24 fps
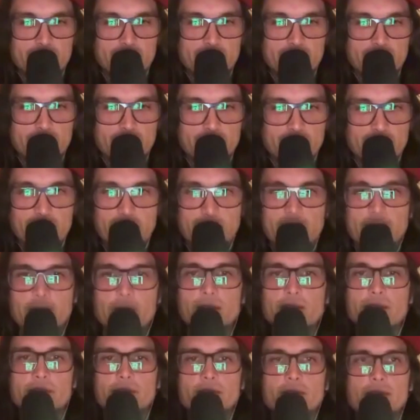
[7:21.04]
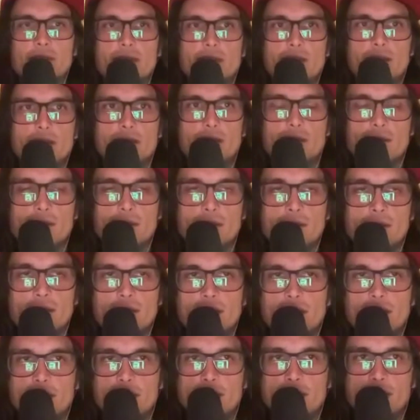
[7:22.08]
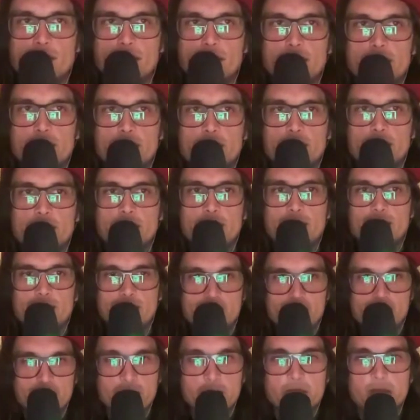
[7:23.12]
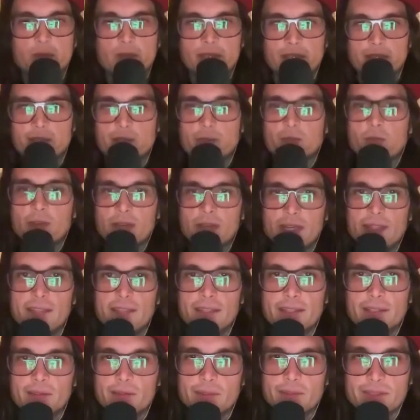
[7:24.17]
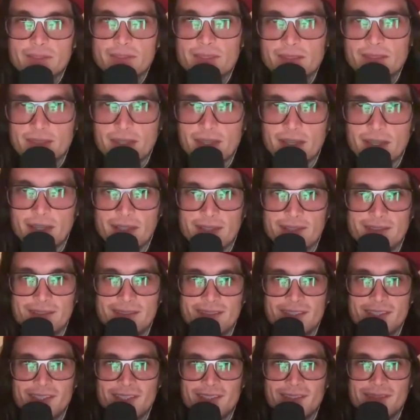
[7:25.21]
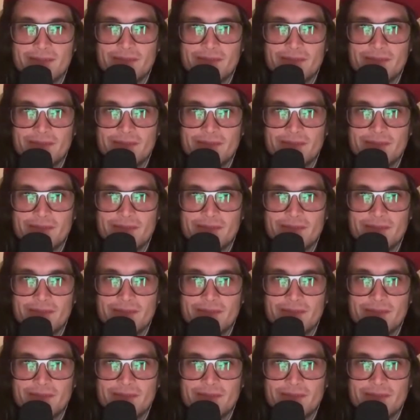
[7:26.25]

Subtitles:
intuitively, she didn't do it the way that it was designed. She